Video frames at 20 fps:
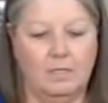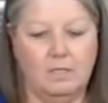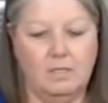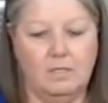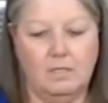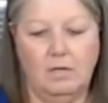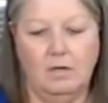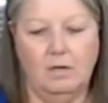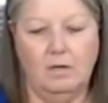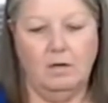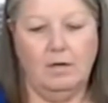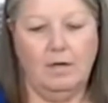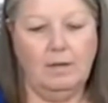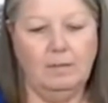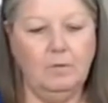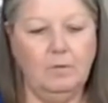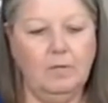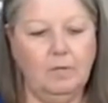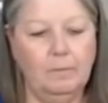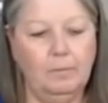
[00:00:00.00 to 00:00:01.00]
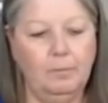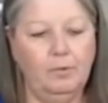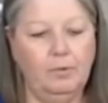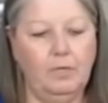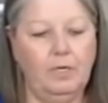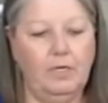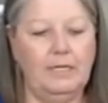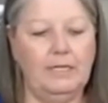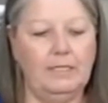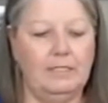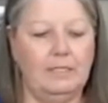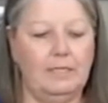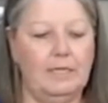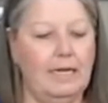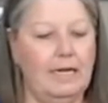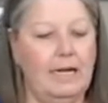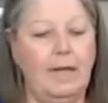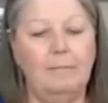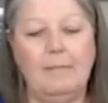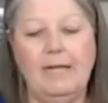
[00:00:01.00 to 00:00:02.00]
So I'm going to put,
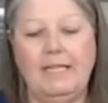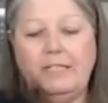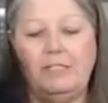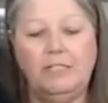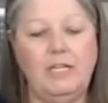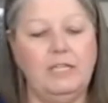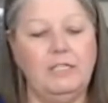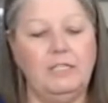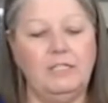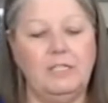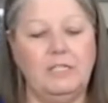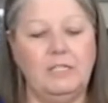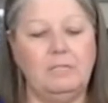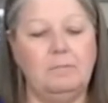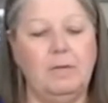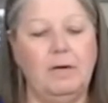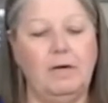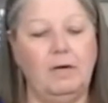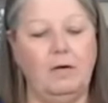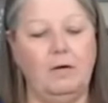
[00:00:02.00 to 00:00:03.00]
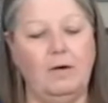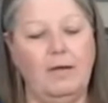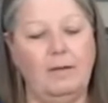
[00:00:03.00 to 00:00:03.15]
and I may change this bow.